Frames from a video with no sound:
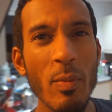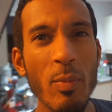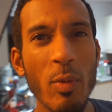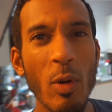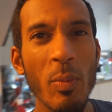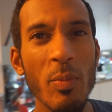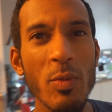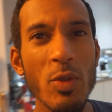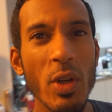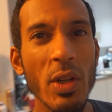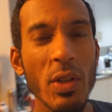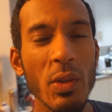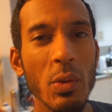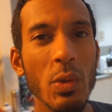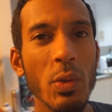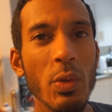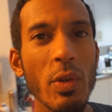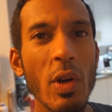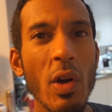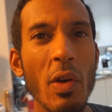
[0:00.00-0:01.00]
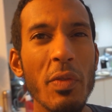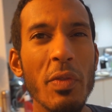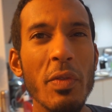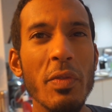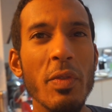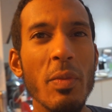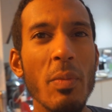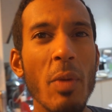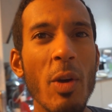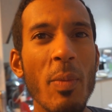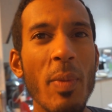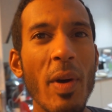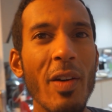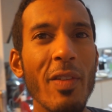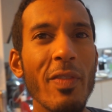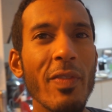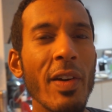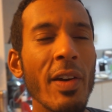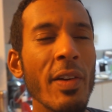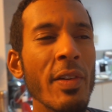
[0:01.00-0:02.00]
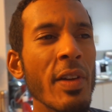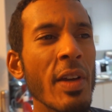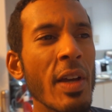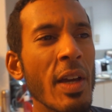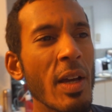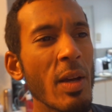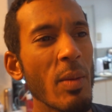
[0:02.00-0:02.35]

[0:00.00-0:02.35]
problem trying to order it off of a mobile phone,